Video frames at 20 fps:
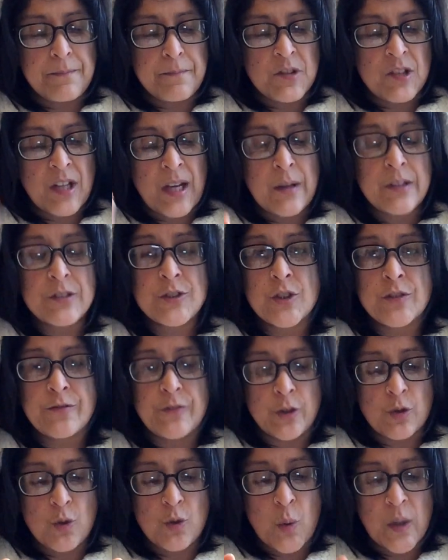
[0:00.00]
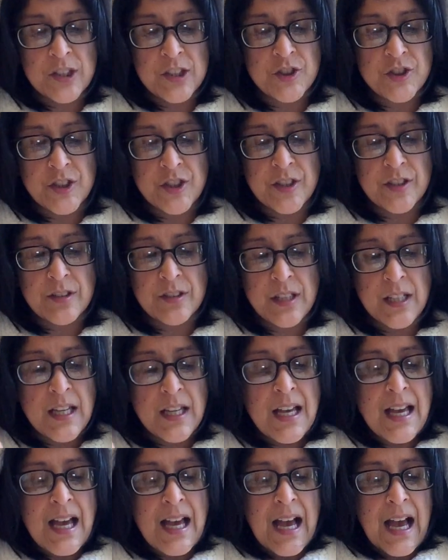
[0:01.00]
Shout out to you for your question.
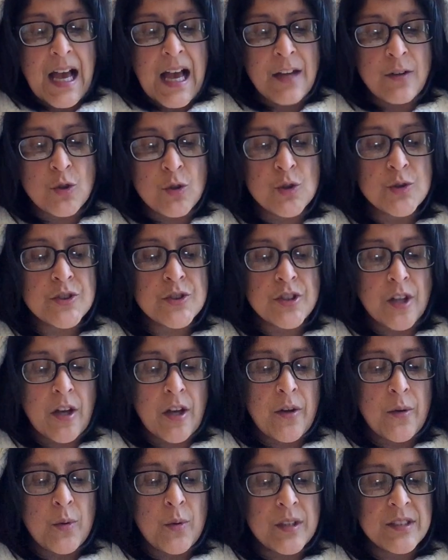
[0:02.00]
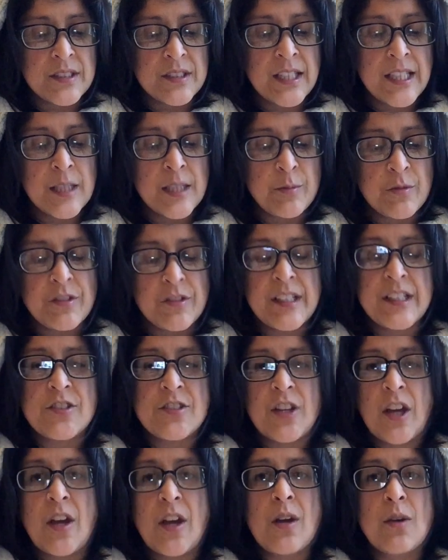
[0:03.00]
And also, Tina Marie
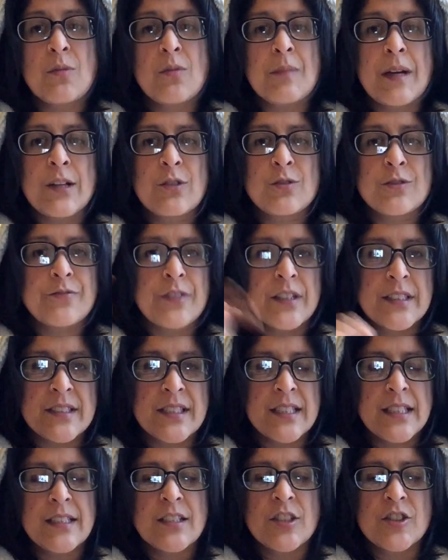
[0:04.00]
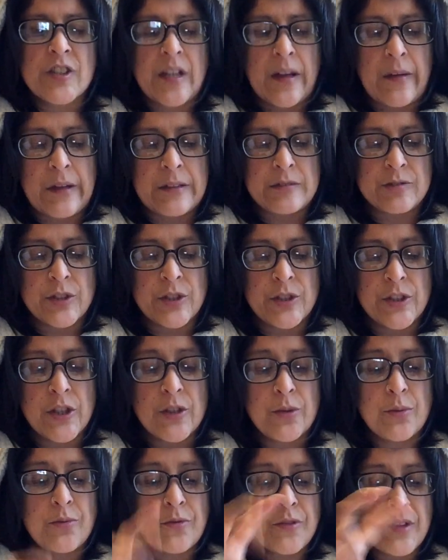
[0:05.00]
Doe, my good friend Tina, shout out to
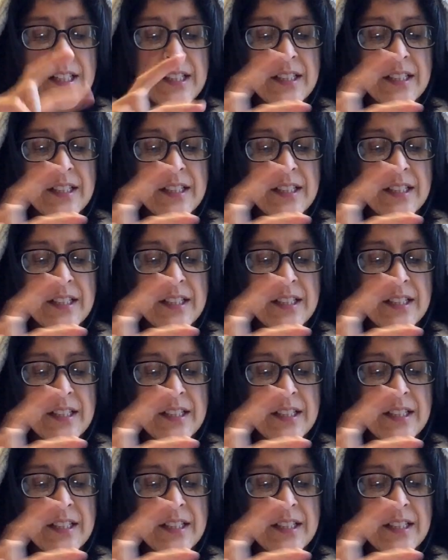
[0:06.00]
you.